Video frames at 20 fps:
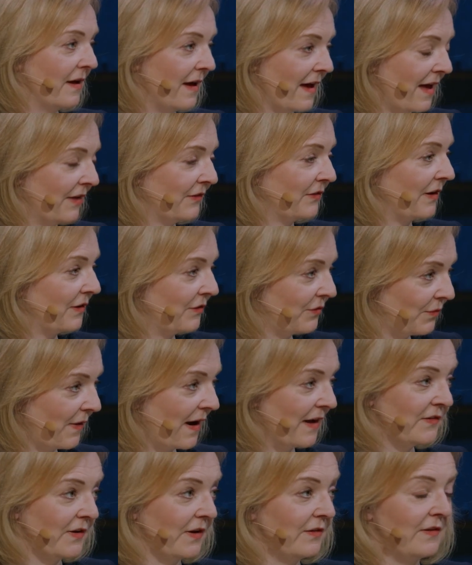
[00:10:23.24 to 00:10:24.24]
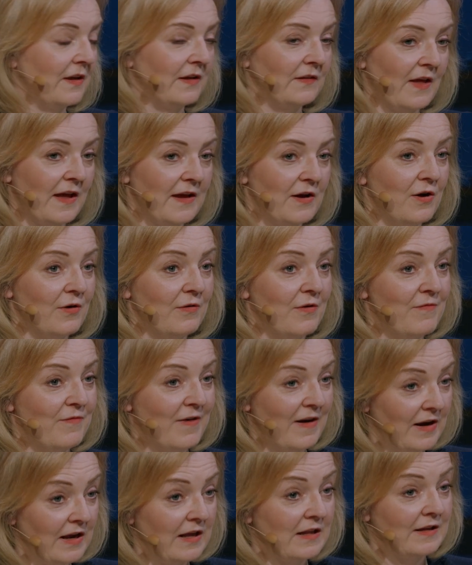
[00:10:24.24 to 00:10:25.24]
as a threat. I think they are a
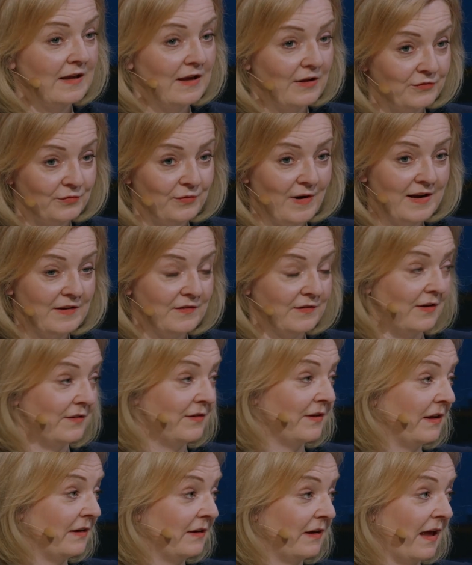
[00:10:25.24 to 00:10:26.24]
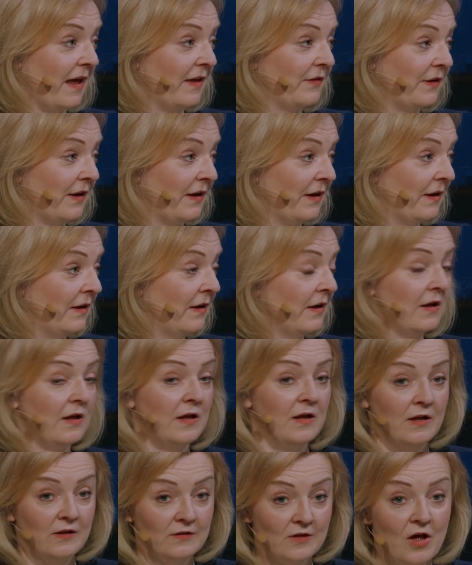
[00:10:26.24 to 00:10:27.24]
very clear threat. I think they're the
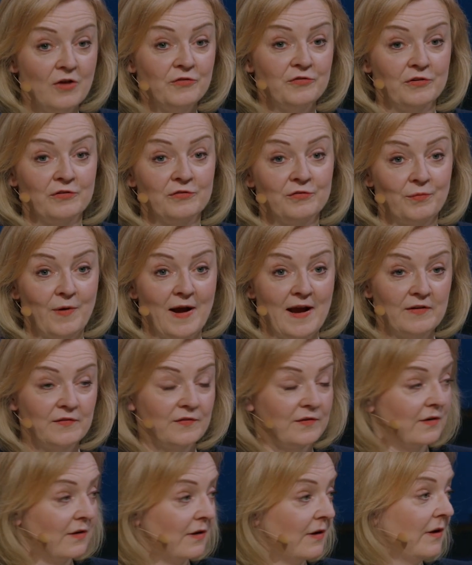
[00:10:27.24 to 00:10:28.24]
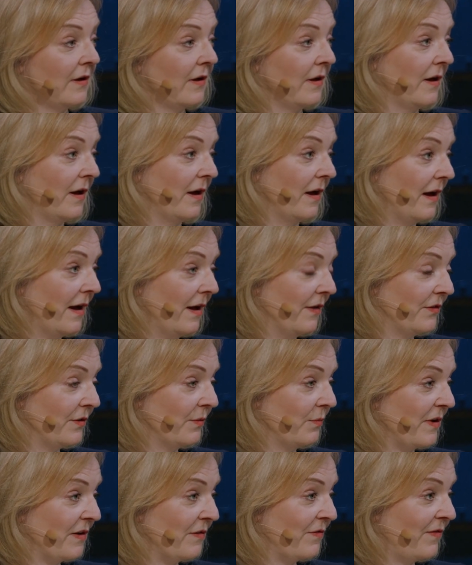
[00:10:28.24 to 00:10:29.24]
largest threat
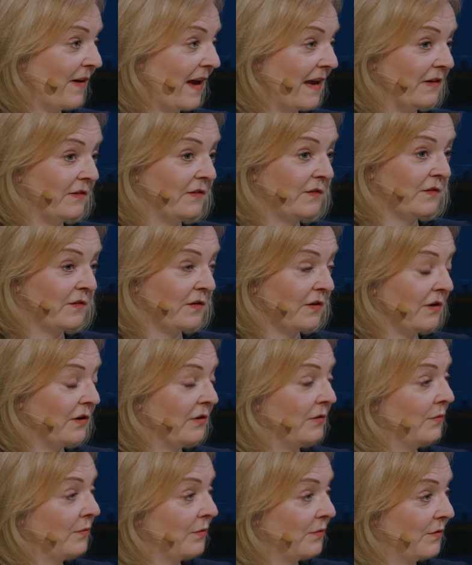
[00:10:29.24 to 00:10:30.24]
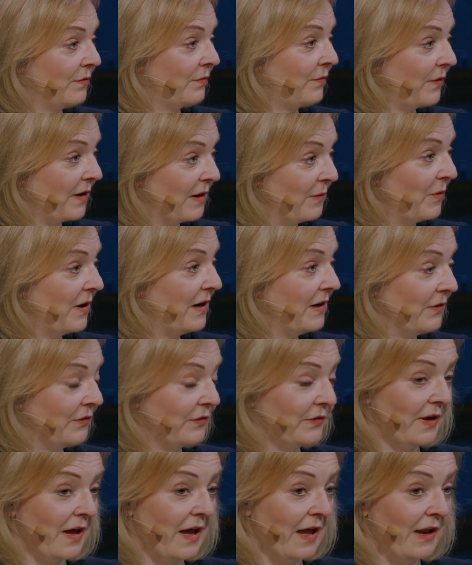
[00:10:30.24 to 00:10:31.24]
that we face to the free
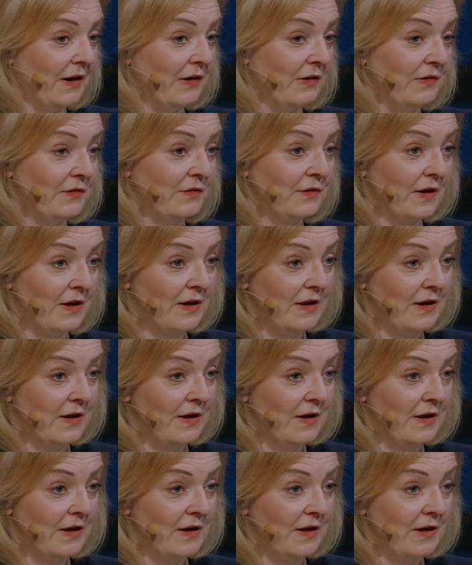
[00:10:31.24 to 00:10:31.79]
world. And